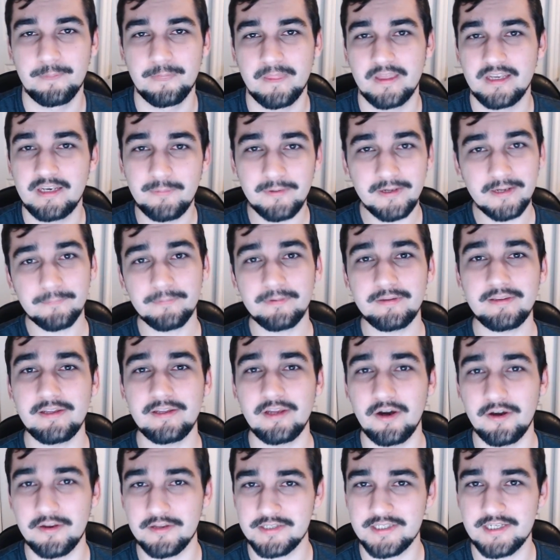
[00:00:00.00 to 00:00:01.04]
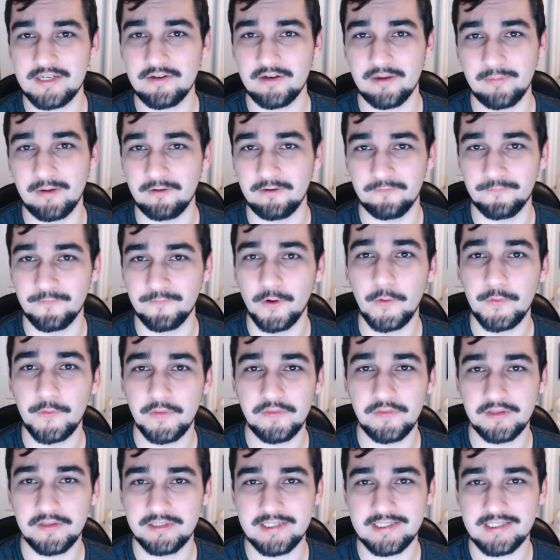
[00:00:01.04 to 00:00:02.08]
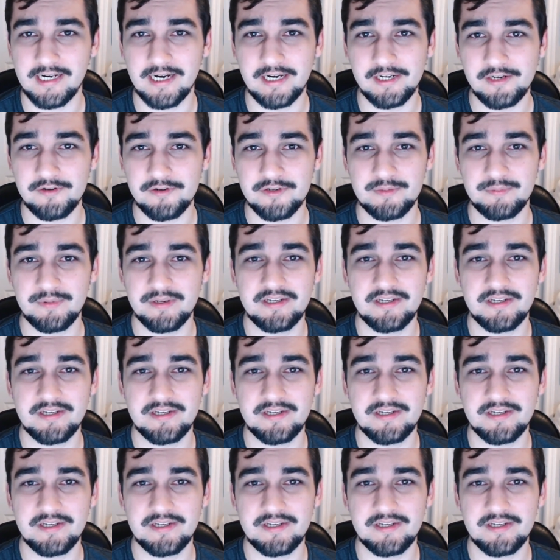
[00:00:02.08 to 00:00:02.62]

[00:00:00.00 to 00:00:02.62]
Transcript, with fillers: And to be completely honest here, I'm not faulting the designers